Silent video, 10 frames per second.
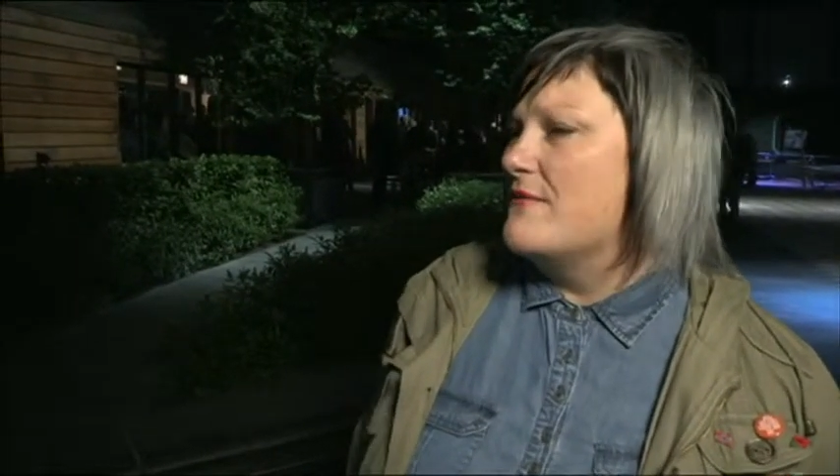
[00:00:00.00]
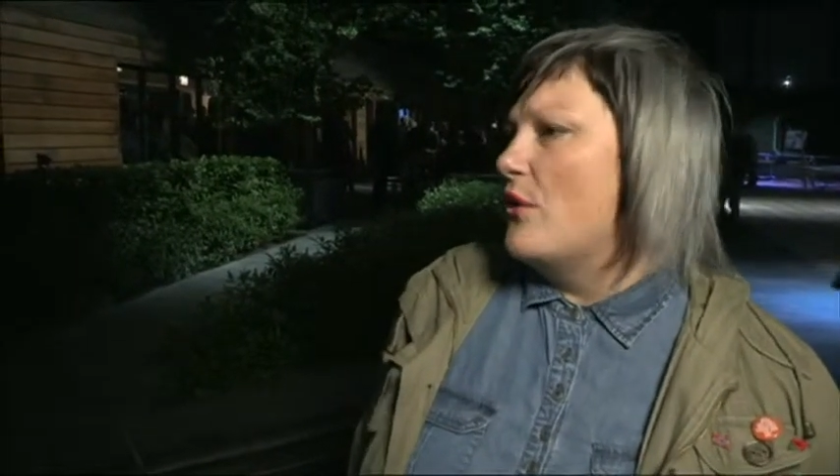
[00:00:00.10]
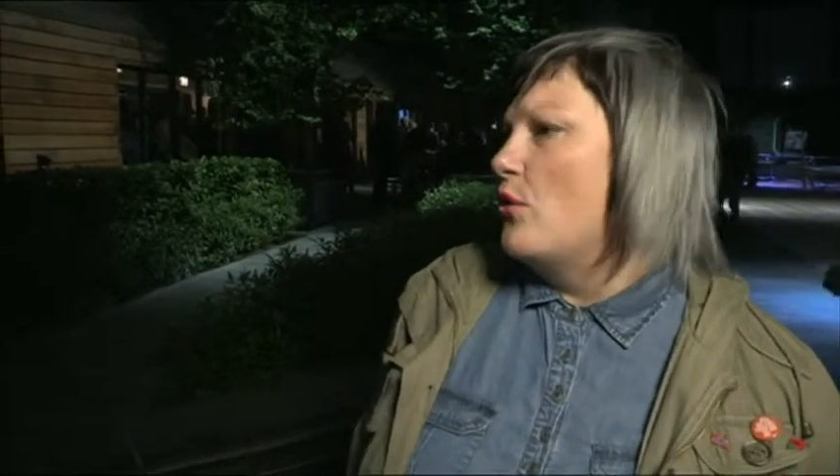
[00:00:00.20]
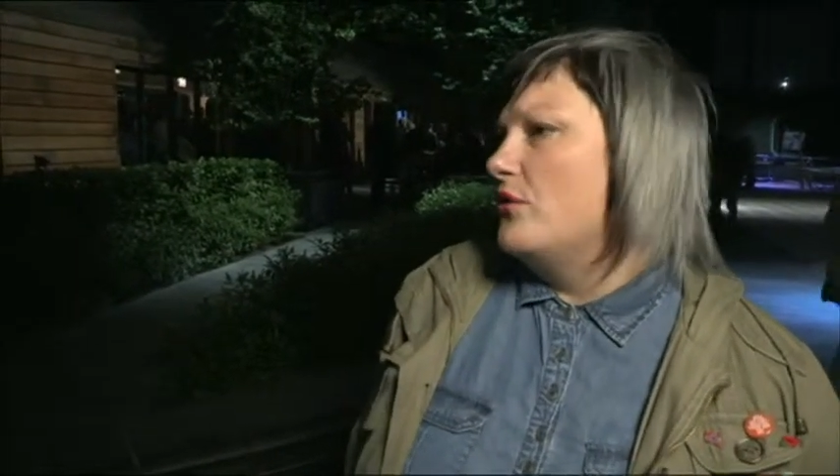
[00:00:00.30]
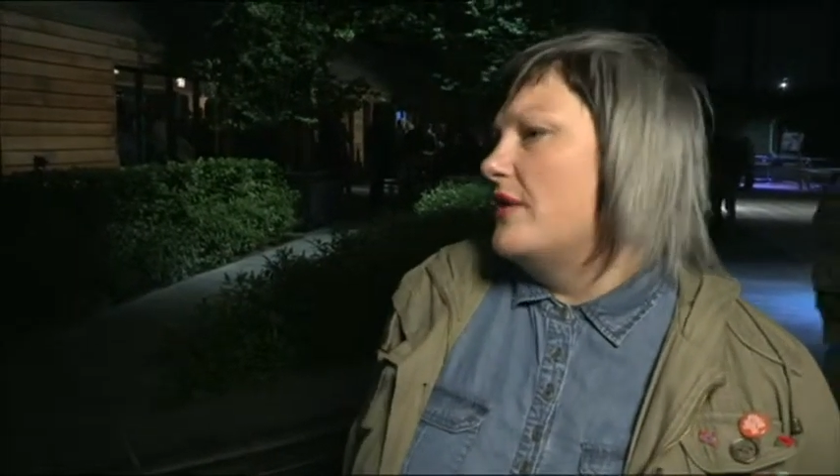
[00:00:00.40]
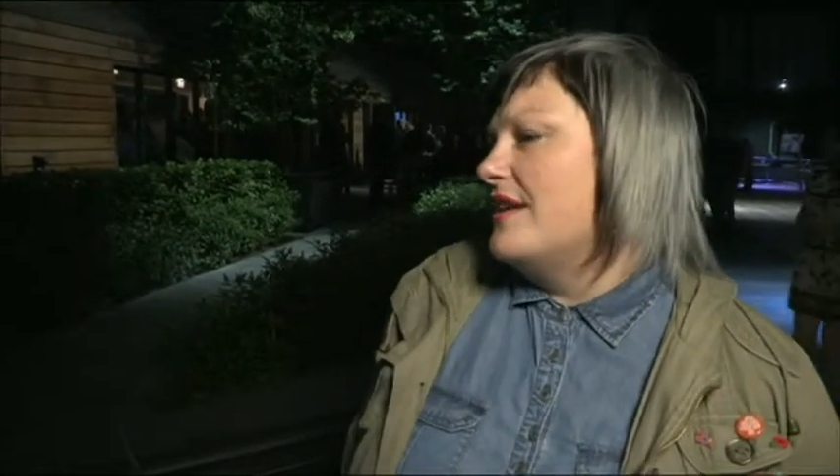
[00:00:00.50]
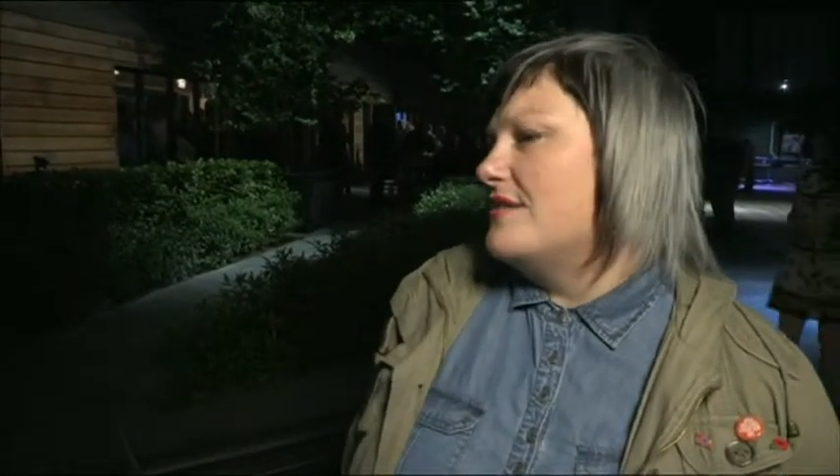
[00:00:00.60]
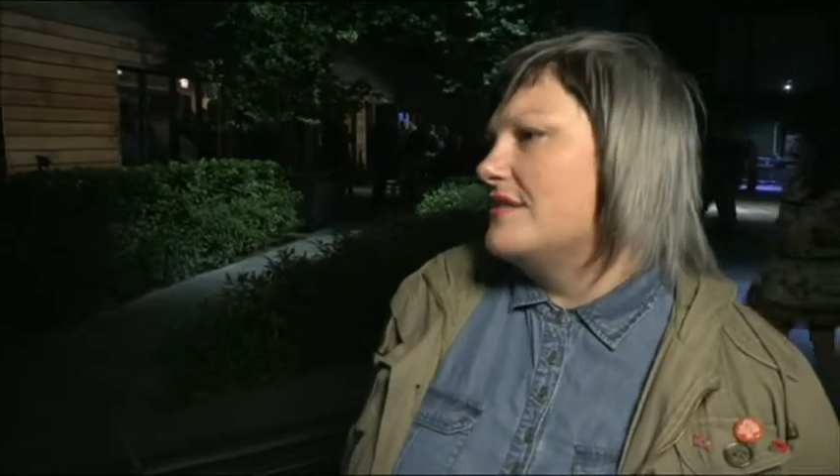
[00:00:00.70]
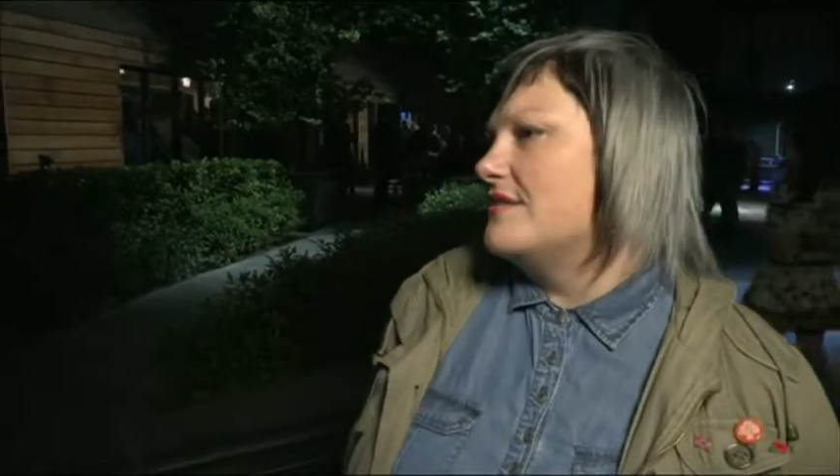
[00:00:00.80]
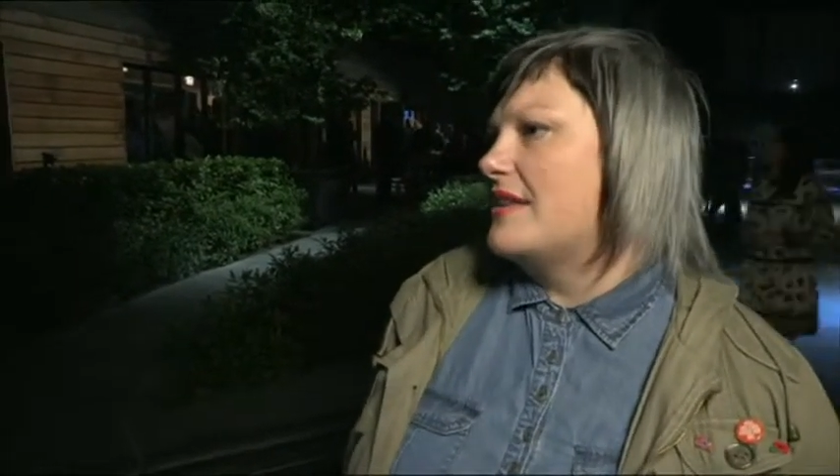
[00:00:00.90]
involved in
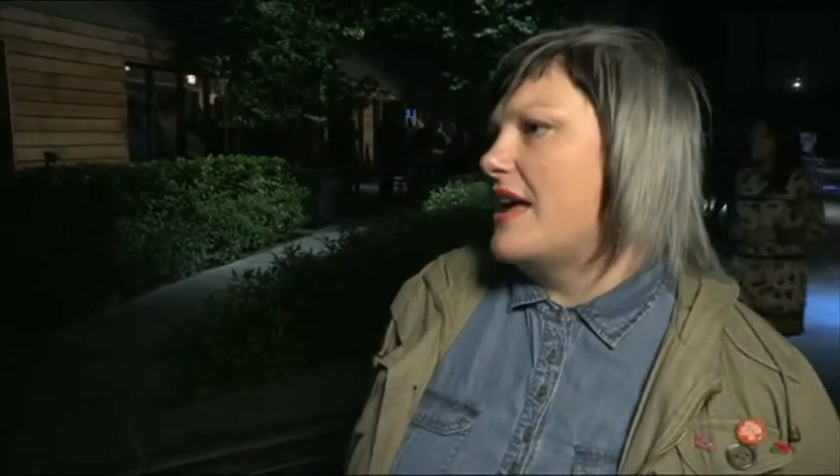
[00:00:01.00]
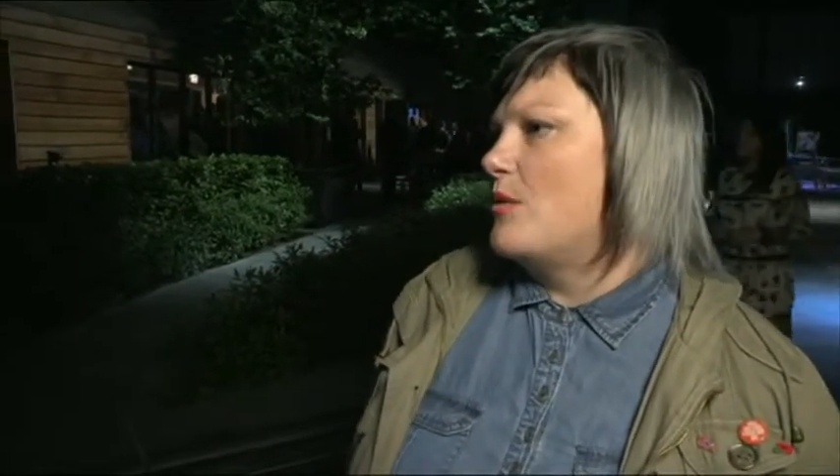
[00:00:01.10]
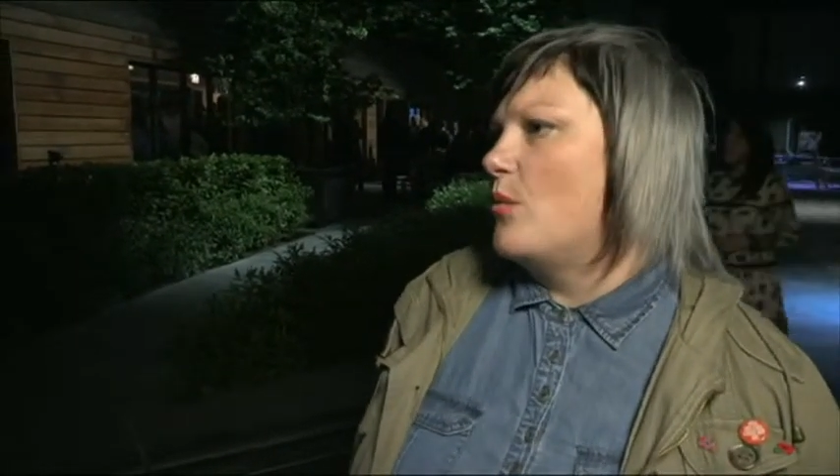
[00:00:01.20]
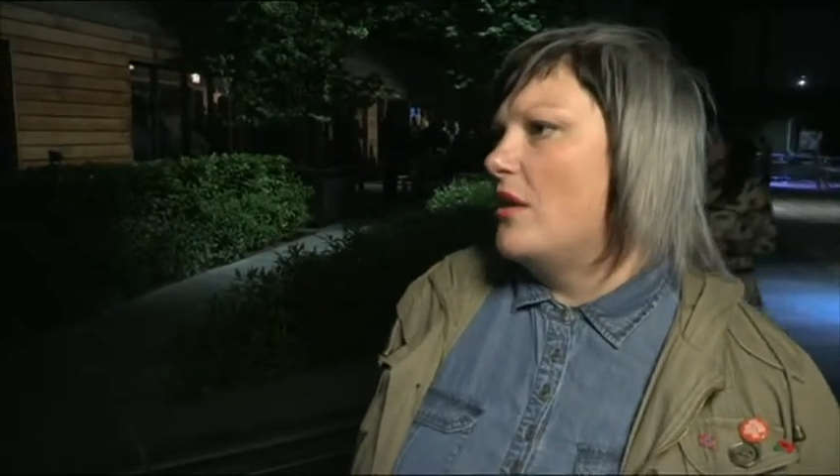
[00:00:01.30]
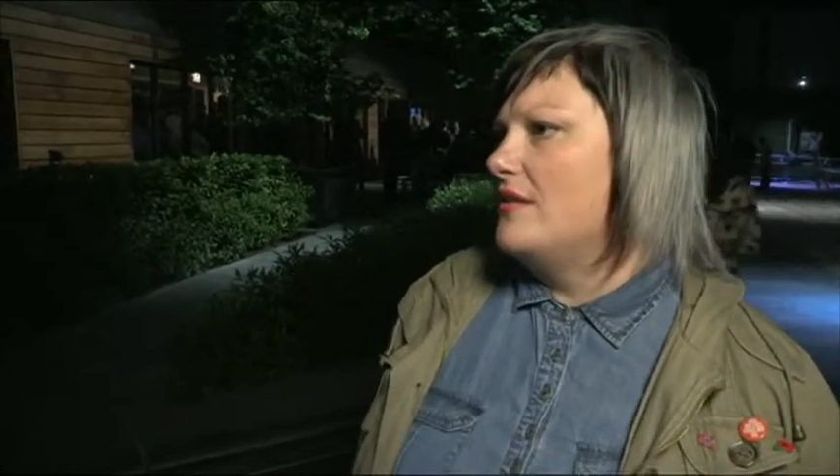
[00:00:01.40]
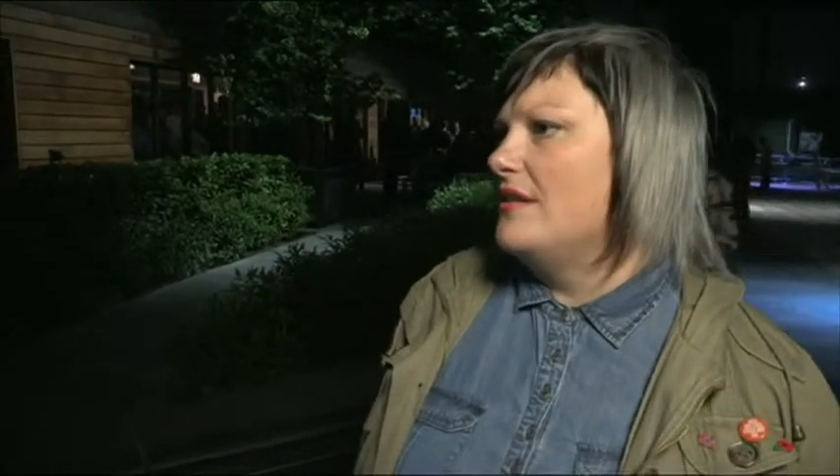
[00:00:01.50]
it since day one.